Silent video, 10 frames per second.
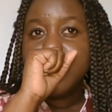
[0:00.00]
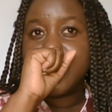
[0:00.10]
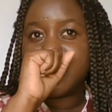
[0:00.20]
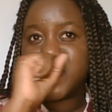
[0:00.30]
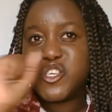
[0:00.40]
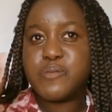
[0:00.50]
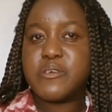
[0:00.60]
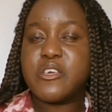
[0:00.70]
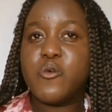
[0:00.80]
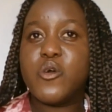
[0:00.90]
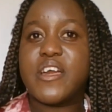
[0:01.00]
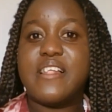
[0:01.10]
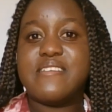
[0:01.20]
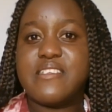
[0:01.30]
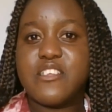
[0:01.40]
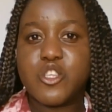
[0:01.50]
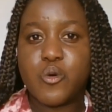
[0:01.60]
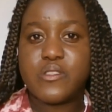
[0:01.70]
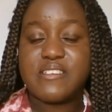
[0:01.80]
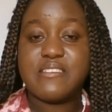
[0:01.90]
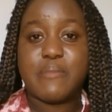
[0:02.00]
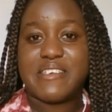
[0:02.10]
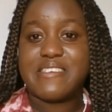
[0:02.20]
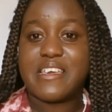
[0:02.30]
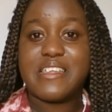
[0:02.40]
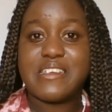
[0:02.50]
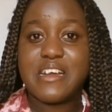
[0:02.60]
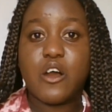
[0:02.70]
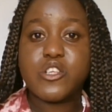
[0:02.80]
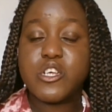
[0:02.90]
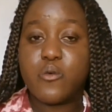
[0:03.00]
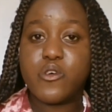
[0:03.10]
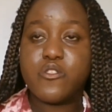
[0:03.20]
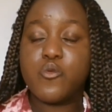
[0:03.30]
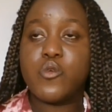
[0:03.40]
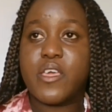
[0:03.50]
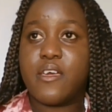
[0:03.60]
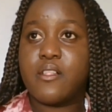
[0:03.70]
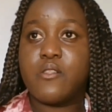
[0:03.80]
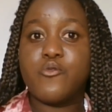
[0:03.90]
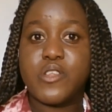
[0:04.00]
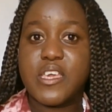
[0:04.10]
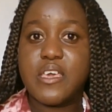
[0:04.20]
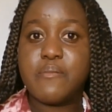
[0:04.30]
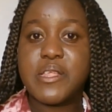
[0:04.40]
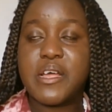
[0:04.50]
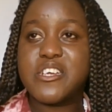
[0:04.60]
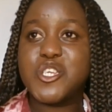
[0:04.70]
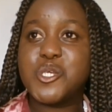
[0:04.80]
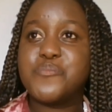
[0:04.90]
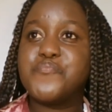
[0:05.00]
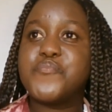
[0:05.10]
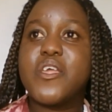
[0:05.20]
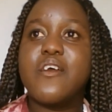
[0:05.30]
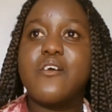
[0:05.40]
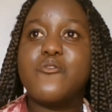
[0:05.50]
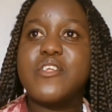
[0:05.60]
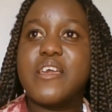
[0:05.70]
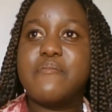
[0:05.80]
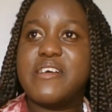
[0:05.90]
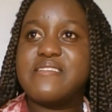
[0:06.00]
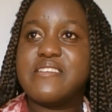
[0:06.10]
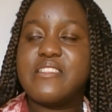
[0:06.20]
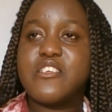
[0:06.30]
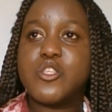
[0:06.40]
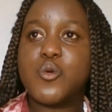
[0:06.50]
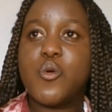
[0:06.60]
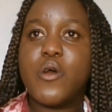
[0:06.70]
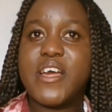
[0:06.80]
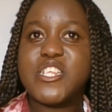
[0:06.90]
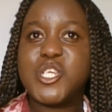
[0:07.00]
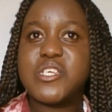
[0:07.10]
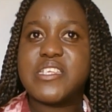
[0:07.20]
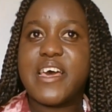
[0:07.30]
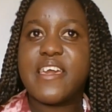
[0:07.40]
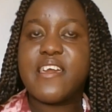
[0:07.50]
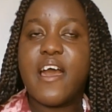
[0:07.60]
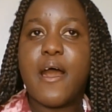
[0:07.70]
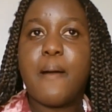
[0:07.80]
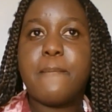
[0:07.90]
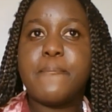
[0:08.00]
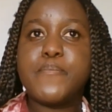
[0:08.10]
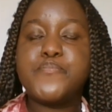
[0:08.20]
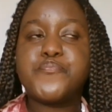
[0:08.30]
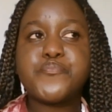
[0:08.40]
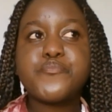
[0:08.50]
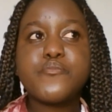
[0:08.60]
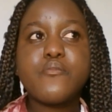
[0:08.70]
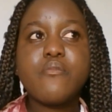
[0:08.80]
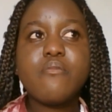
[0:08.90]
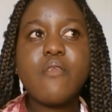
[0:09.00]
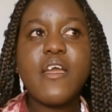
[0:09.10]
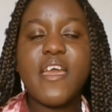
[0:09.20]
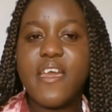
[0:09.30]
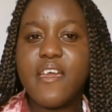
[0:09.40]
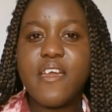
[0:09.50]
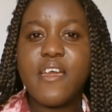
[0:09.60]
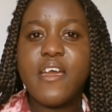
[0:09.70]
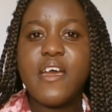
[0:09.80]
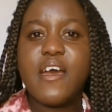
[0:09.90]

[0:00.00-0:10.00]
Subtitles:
Excuse me, Ugel is at the door. This is my second encounter with Ugel, Nicki Minaj. Nicki Minaj is at the door and she's like, hey,